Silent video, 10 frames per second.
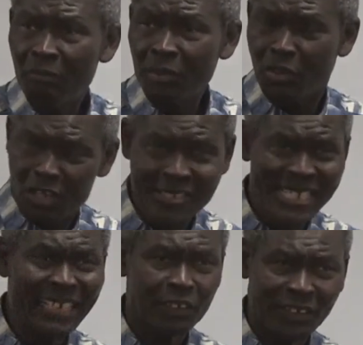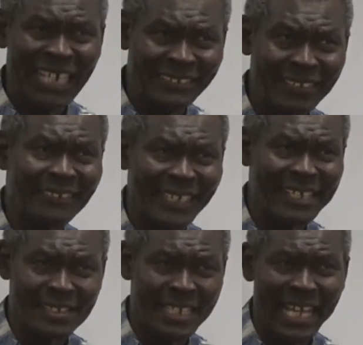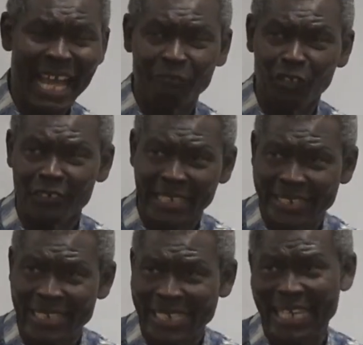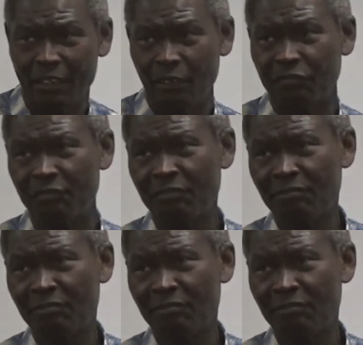Because certain things they have not taken care of.